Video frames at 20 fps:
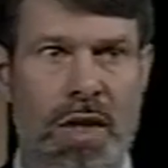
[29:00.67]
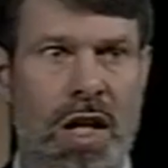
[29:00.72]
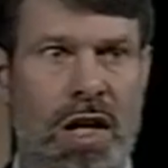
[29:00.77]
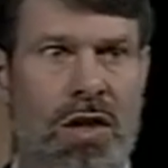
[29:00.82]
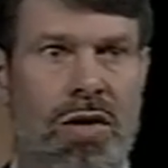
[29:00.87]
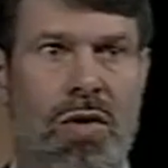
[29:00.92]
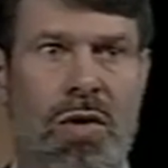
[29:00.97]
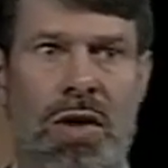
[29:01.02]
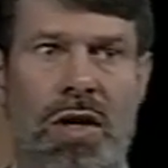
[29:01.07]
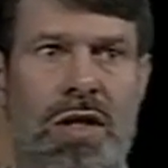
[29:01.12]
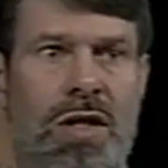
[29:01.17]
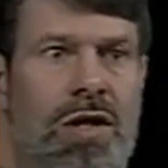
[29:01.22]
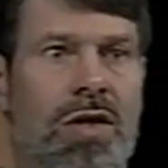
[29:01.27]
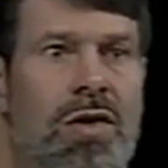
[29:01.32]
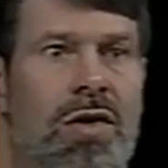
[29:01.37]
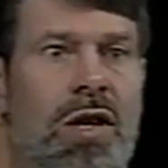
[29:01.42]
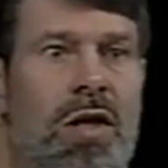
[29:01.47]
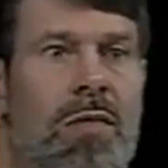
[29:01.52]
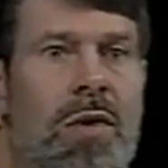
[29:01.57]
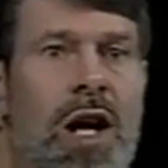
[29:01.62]
According to
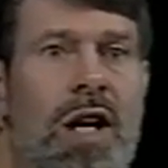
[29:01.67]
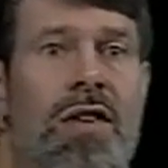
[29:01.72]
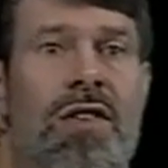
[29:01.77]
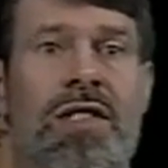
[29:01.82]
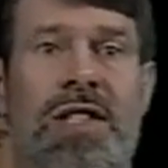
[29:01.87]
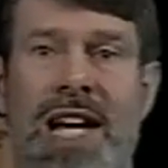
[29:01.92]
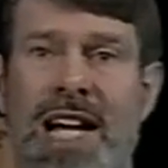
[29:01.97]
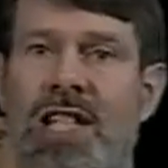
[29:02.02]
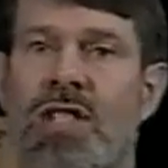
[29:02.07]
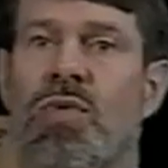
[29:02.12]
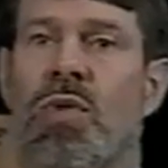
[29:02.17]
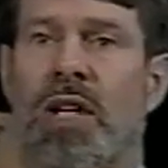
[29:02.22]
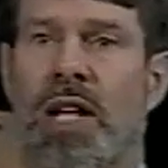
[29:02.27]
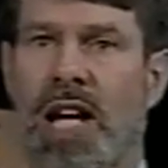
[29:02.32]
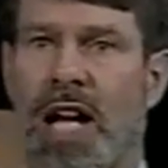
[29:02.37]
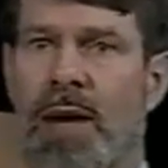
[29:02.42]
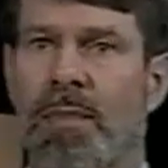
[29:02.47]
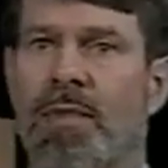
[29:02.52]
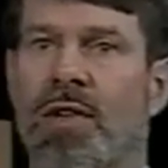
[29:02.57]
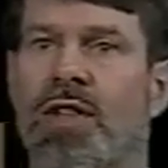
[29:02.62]
current models, that's what
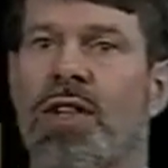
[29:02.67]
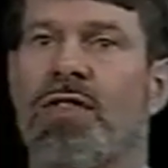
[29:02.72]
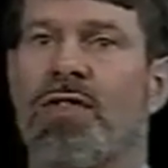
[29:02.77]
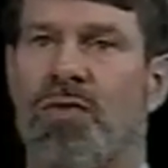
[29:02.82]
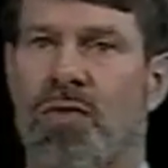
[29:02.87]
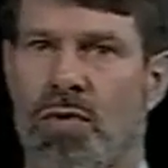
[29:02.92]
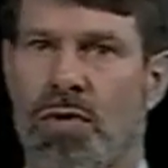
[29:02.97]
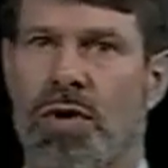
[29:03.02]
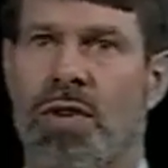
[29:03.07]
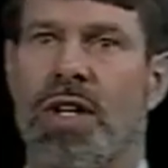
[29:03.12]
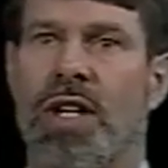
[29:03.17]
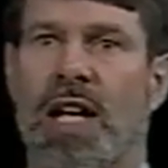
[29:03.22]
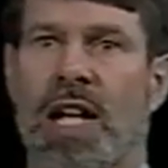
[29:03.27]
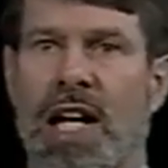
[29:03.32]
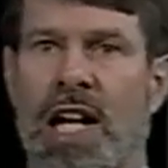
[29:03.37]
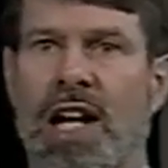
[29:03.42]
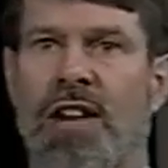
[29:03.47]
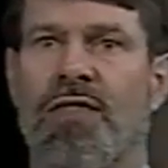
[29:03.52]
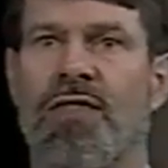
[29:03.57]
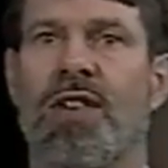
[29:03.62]
happened
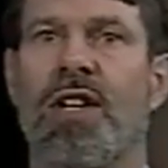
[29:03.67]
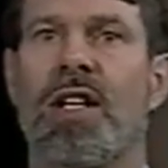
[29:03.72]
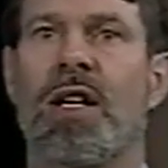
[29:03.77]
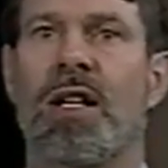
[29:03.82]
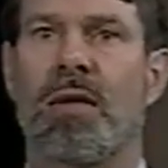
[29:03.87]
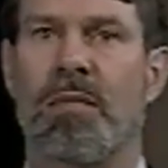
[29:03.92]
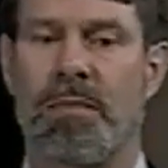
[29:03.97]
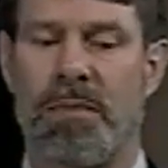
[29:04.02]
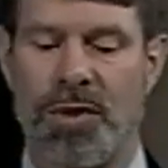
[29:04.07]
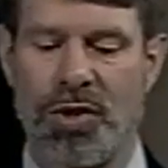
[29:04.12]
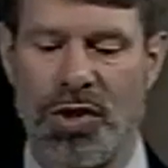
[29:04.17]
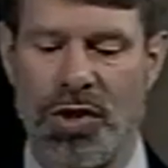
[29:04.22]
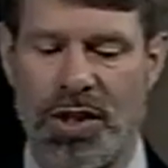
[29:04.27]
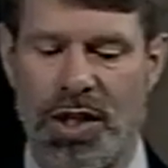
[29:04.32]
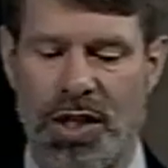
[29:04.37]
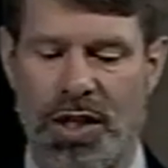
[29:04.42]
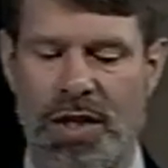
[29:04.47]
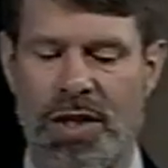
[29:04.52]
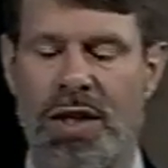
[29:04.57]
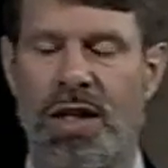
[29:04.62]
4.5
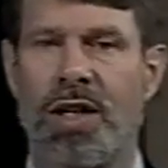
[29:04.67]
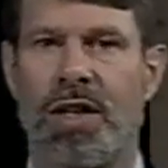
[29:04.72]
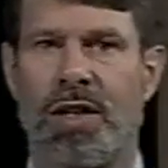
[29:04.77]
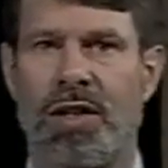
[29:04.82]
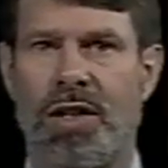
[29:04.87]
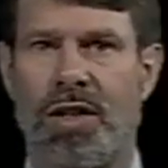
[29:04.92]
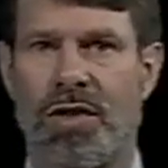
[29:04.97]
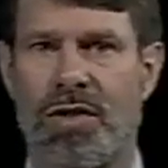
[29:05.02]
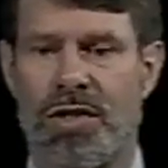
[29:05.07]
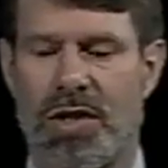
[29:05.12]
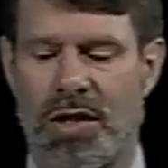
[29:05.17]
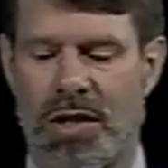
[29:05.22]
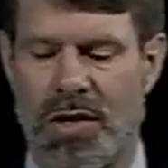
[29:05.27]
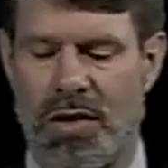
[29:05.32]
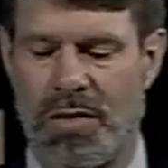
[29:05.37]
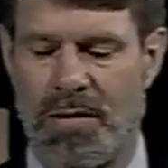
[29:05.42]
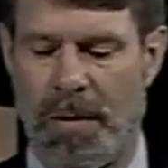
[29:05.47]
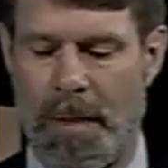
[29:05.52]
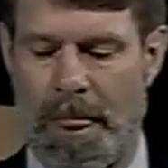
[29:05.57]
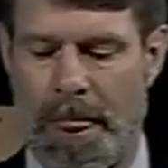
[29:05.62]
billion years ago.